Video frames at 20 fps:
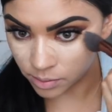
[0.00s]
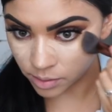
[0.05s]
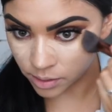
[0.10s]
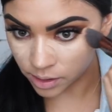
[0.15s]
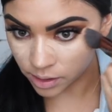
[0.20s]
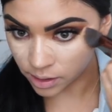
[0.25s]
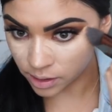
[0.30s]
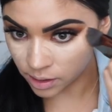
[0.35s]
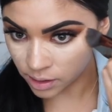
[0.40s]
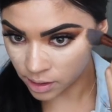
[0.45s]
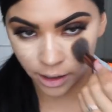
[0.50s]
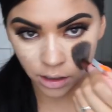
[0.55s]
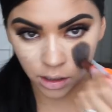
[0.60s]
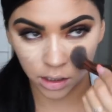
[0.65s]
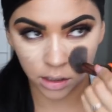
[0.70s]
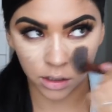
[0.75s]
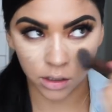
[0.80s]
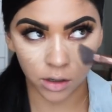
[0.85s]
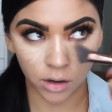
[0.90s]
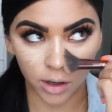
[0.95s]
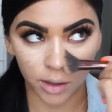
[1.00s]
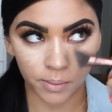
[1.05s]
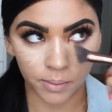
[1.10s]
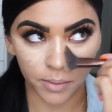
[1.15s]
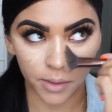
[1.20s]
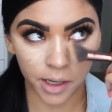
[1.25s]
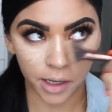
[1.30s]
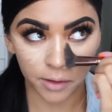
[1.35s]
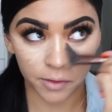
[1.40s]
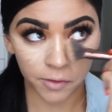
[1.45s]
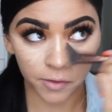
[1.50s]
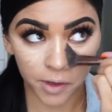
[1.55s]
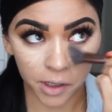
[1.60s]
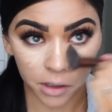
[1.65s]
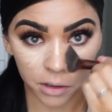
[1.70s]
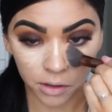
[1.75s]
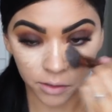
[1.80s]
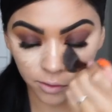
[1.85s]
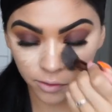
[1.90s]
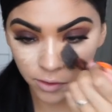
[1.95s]
but I already know I'm not a
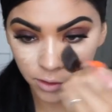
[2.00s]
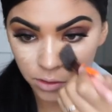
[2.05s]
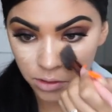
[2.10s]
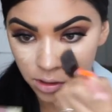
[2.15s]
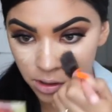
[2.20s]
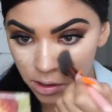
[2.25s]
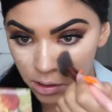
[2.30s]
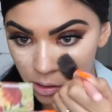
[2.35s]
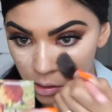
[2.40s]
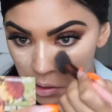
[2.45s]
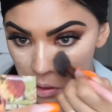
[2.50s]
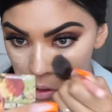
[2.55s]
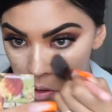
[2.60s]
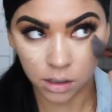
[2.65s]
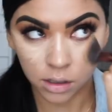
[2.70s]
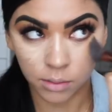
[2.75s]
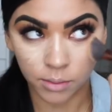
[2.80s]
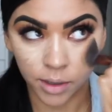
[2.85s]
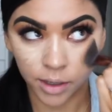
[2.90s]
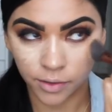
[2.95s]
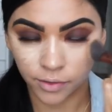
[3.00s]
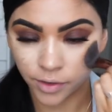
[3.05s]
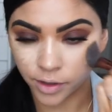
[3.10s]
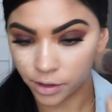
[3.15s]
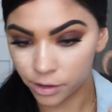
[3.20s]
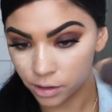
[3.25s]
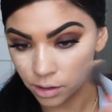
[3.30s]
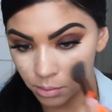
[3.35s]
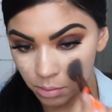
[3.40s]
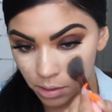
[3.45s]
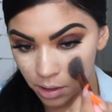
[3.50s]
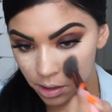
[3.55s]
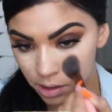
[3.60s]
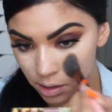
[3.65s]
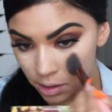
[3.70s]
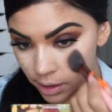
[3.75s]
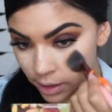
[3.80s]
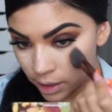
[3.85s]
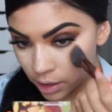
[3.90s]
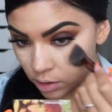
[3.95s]
fan of using my finger to blend
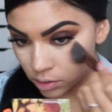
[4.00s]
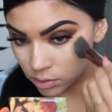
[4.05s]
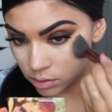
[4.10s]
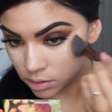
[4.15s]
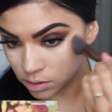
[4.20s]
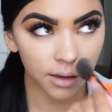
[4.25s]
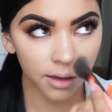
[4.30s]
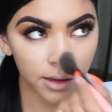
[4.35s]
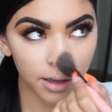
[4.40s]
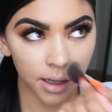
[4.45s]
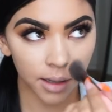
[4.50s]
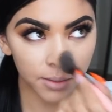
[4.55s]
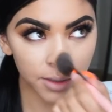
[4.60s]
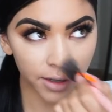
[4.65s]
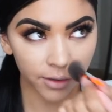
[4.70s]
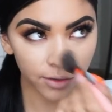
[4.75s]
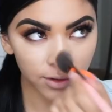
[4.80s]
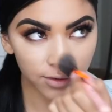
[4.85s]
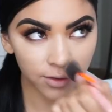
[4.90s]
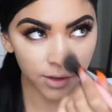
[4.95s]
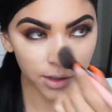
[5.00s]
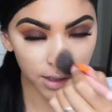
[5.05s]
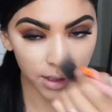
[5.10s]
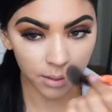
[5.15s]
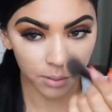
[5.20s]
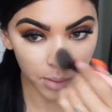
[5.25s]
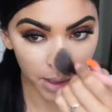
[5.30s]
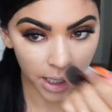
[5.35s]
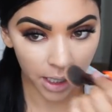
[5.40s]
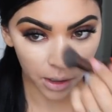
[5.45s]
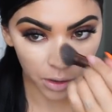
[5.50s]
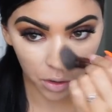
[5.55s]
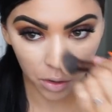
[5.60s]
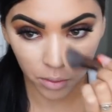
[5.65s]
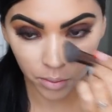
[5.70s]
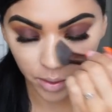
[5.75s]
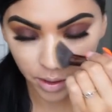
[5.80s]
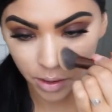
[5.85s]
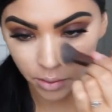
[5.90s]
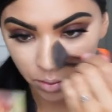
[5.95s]
it out. So I'm definitely feeling pale,
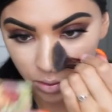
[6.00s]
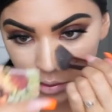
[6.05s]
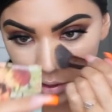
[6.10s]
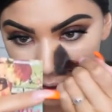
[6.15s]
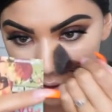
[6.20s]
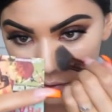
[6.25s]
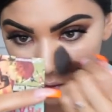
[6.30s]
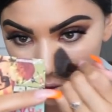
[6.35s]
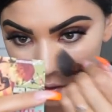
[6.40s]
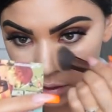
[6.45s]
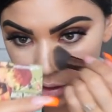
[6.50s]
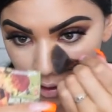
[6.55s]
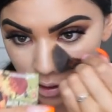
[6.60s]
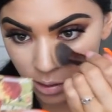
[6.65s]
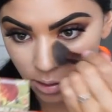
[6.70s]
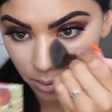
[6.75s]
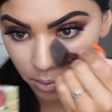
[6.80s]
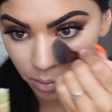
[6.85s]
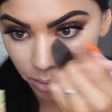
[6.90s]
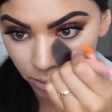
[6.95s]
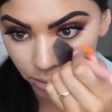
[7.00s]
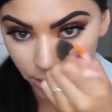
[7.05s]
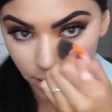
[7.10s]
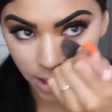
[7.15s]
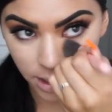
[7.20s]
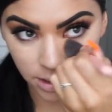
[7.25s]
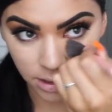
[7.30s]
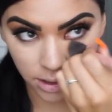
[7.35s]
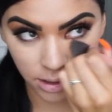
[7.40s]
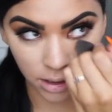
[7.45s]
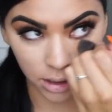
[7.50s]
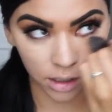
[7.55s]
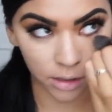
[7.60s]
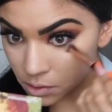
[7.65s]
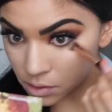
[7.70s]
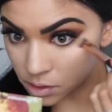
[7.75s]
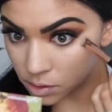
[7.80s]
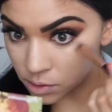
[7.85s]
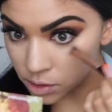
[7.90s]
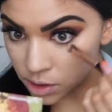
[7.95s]
but we're definitely gonna bronze it
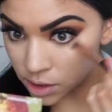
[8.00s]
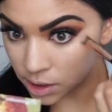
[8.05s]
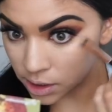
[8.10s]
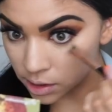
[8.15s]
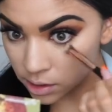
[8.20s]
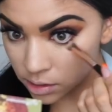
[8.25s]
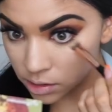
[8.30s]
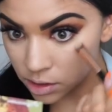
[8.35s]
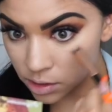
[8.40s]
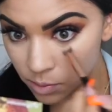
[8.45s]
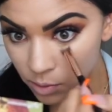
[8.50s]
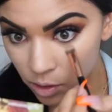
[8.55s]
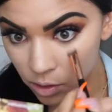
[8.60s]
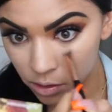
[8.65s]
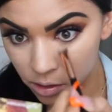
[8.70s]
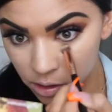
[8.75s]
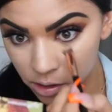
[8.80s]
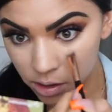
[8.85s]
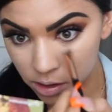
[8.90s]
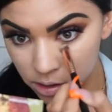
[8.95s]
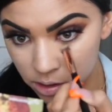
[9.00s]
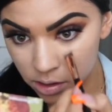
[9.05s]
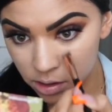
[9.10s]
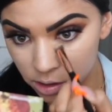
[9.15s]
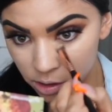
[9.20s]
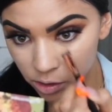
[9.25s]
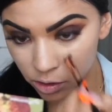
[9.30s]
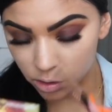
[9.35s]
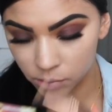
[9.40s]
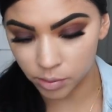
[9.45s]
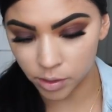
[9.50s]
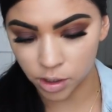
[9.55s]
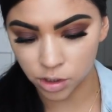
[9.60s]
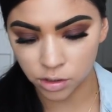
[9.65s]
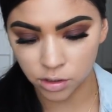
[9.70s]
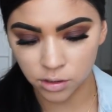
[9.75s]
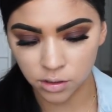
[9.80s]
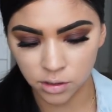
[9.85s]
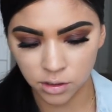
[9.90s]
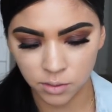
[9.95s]
up. So I'm just taking a smaller concealer
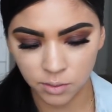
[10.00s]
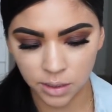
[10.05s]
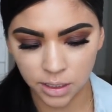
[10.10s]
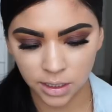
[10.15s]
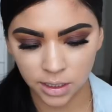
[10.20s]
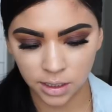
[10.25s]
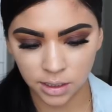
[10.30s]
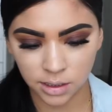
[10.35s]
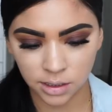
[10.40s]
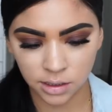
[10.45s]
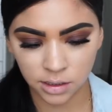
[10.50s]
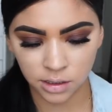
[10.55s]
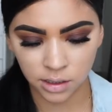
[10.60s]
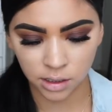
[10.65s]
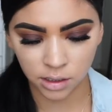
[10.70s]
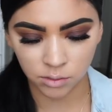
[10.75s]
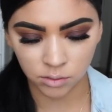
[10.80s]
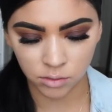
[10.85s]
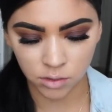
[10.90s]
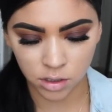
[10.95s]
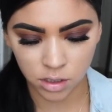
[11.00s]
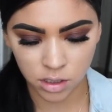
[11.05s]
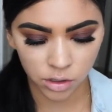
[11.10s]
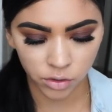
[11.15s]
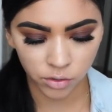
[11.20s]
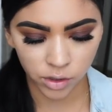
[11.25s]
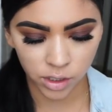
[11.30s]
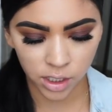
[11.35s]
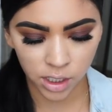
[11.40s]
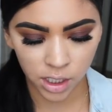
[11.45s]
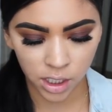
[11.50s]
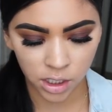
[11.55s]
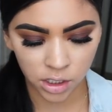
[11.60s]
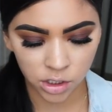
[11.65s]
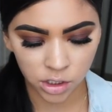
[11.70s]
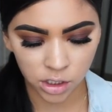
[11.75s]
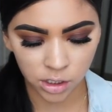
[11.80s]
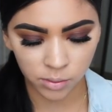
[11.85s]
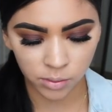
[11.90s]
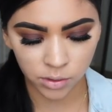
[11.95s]
brush. This is my Sigma 3D
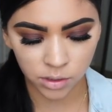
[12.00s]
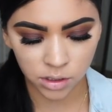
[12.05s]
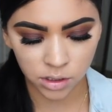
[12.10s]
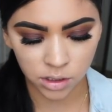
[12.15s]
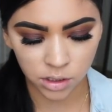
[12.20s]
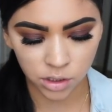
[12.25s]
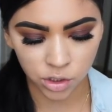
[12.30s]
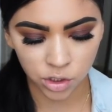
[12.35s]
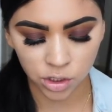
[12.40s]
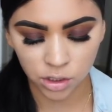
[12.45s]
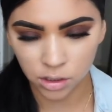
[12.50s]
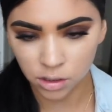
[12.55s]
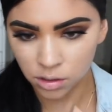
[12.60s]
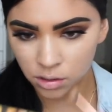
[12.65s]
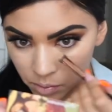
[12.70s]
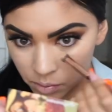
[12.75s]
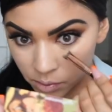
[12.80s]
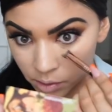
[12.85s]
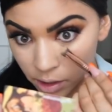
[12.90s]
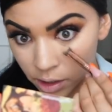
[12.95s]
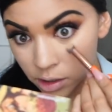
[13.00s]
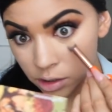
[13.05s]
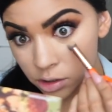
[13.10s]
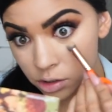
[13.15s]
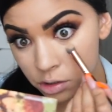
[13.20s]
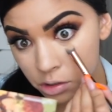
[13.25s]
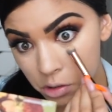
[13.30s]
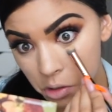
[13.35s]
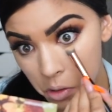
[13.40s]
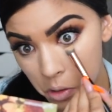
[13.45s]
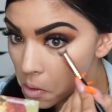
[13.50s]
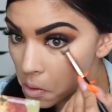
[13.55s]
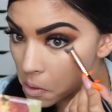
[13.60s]
HD Precision brush.